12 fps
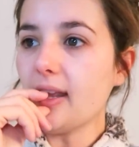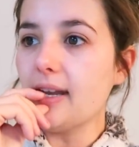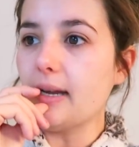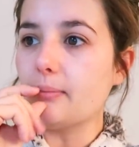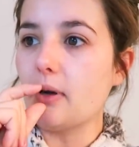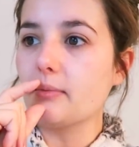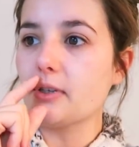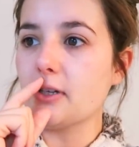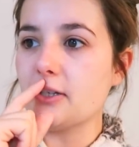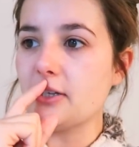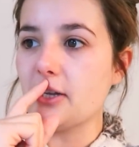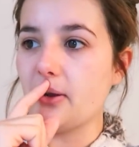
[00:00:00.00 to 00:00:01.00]
And then what I'm
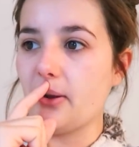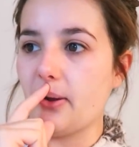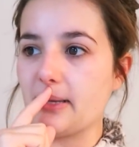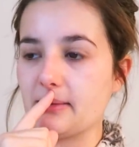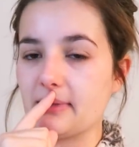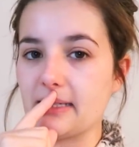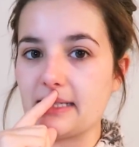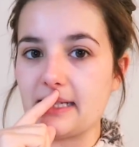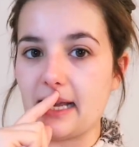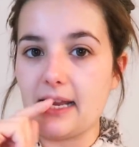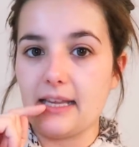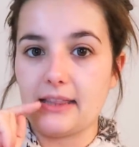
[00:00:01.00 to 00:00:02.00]
going to do is I'm going to
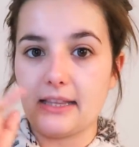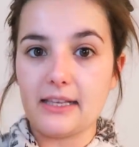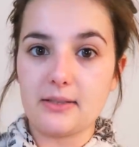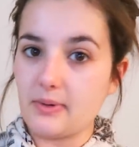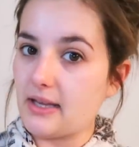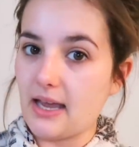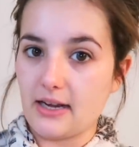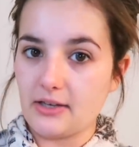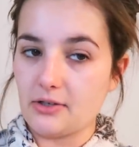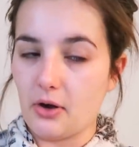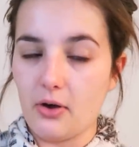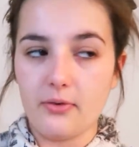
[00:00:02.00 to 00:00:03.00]
take this
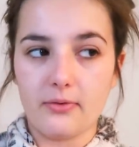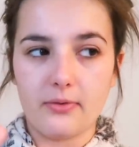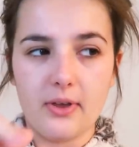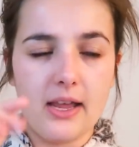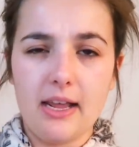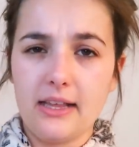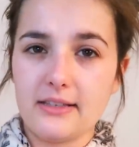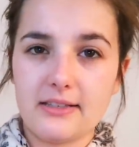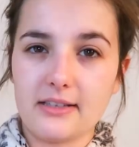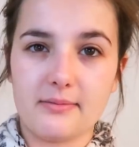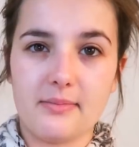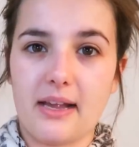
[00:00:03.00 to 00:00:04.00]
weekend off. This
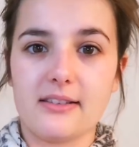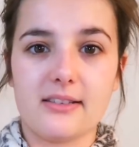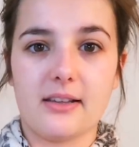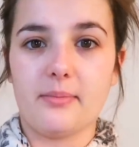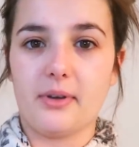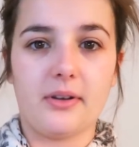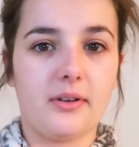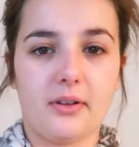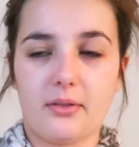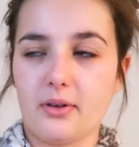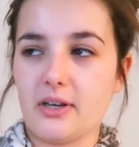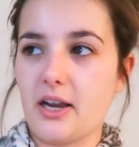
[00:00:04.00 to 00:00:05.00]
doesn't matter, but
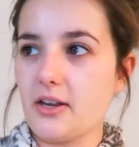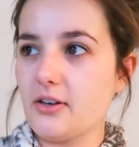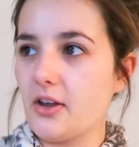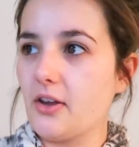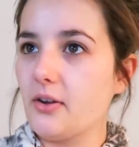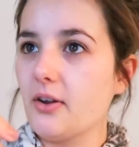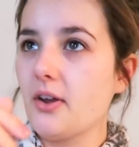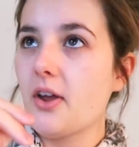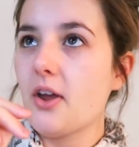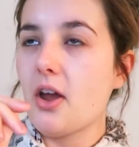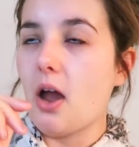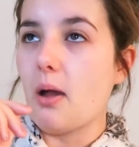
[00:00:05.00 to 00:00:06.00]
I thought I'd let you know.
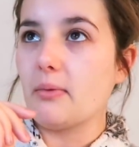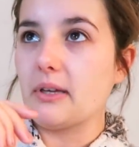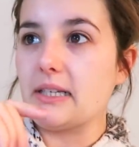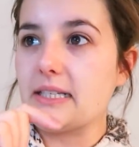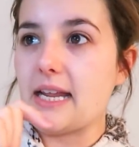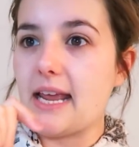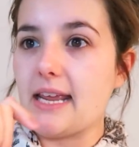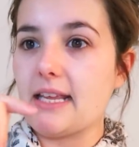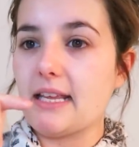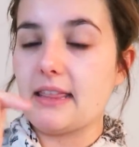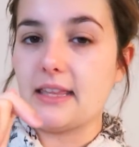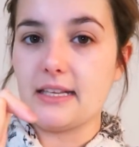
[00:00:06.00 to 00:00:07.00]
I'm going to
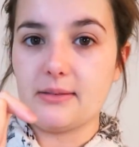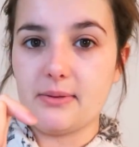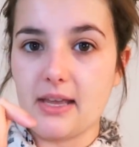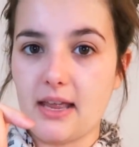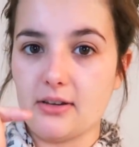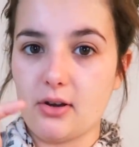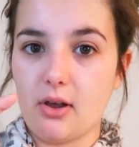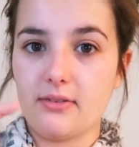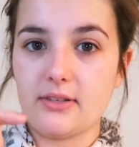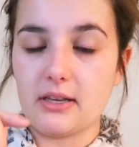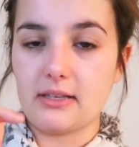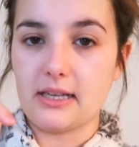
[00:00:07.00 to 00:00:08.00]
take this weekend
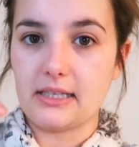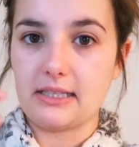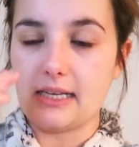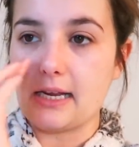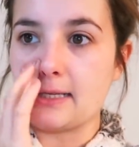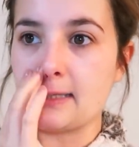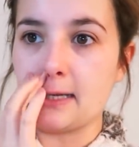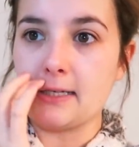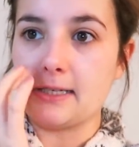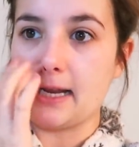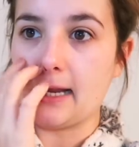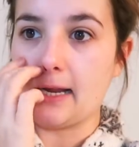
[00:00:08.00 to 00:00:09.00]
off, so Saturday and
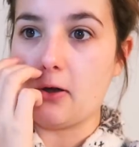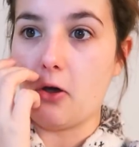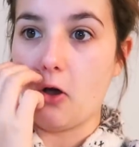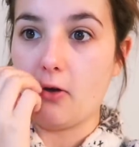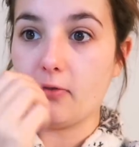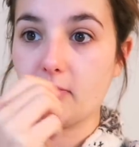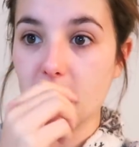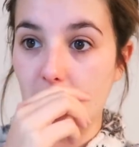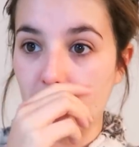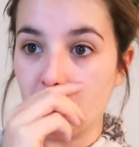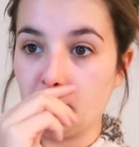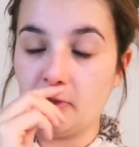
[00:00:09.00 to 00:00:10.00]
Sunday off,
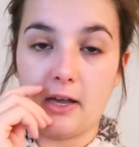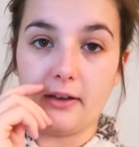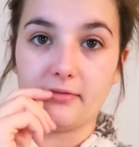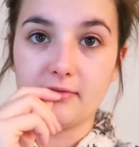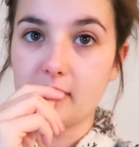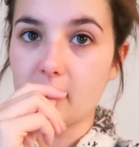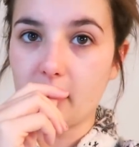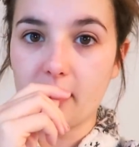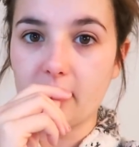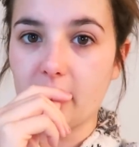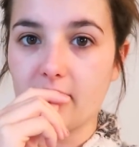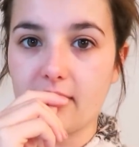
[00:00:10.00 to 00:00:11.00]
double. I
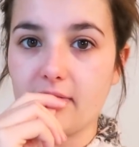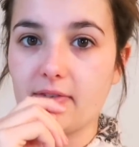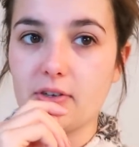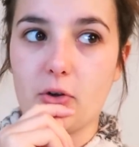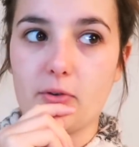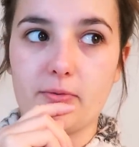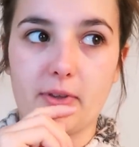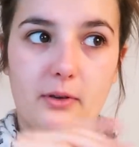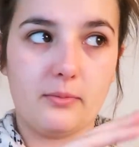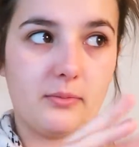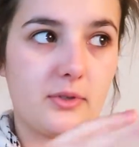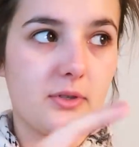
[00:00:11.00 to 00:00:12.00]
don't think I've ever not
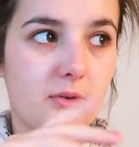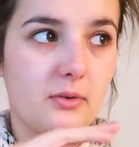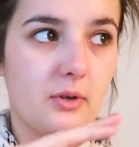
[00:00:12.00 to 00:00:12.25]
filmed